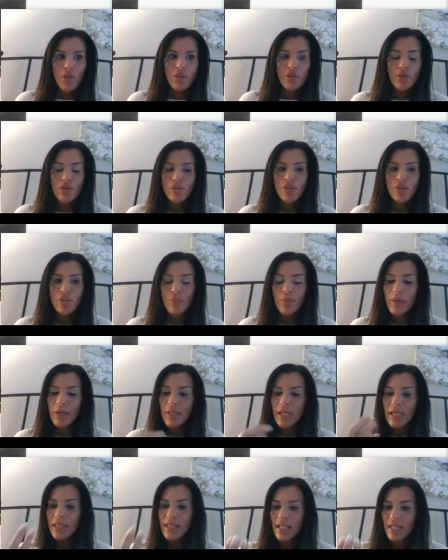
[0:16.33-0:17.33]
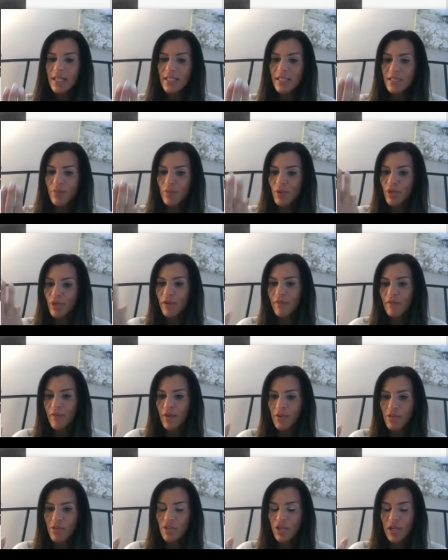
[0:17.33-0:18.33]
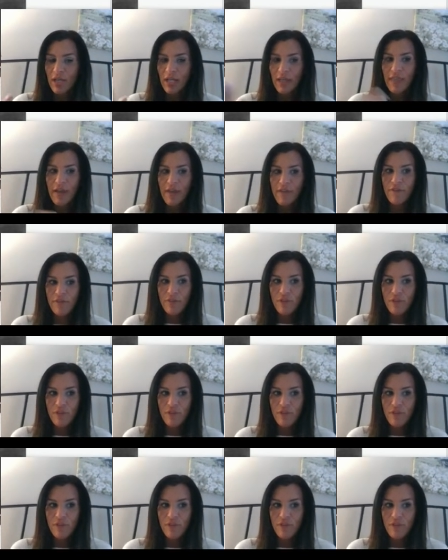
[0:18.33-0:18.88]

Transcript: there's three things that we're going to focus on in that